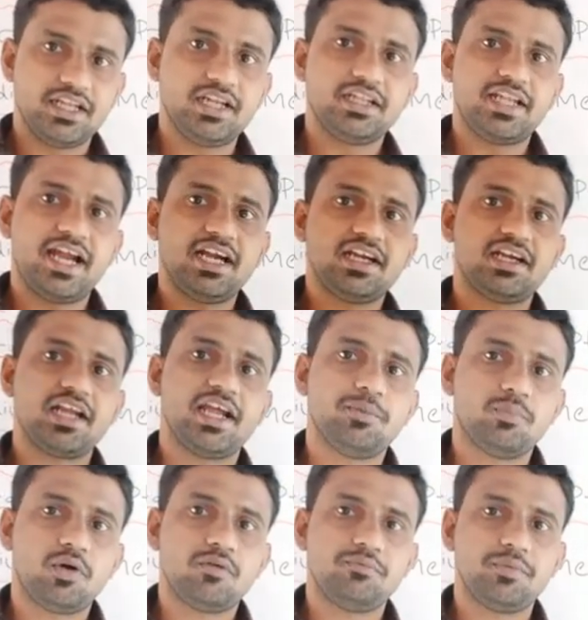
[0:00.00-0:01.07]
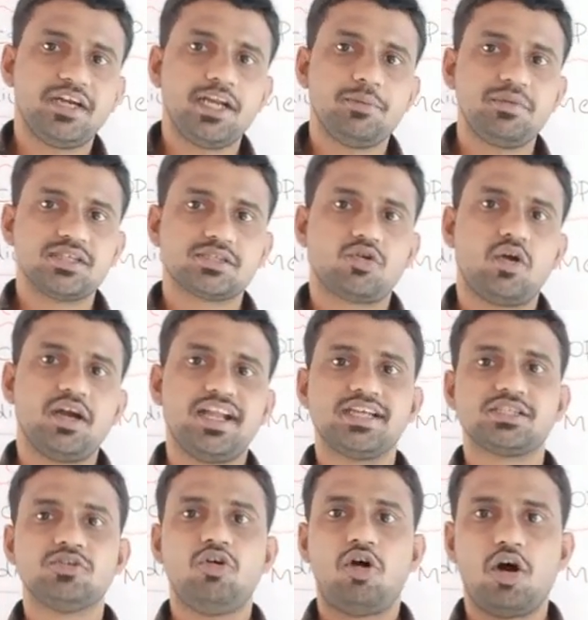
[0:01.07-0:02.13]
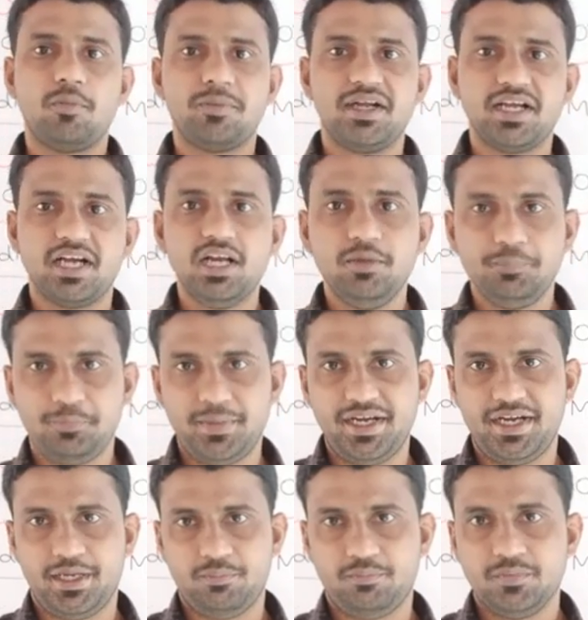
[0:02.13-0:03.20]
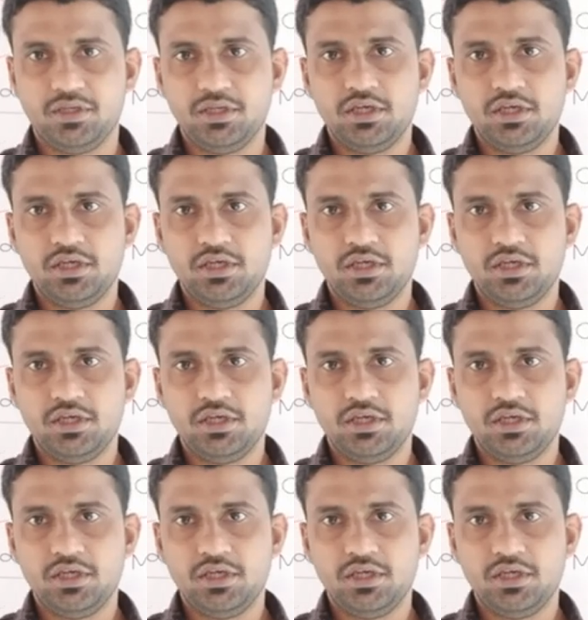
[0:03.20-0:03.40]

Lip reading: then that type of medium is called as an optical medium.